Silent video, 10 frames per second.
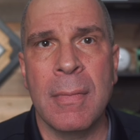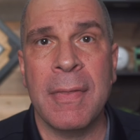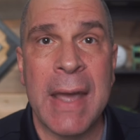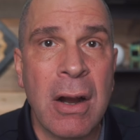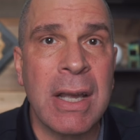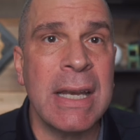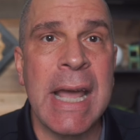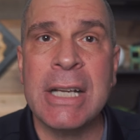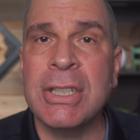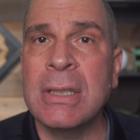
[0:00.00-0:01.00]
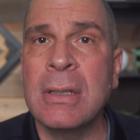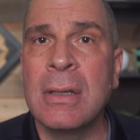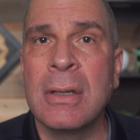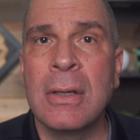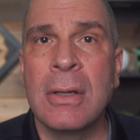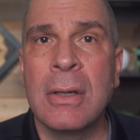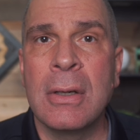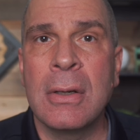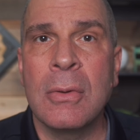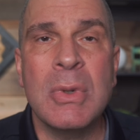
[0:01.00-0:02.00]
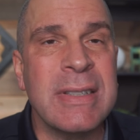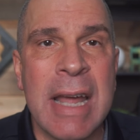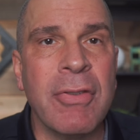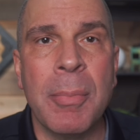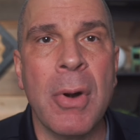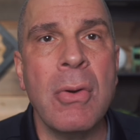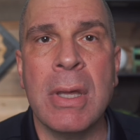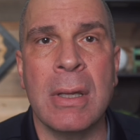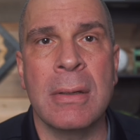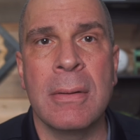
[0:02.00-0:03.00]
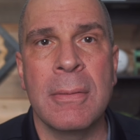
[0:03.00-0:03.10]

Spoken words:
Their connection was never broken.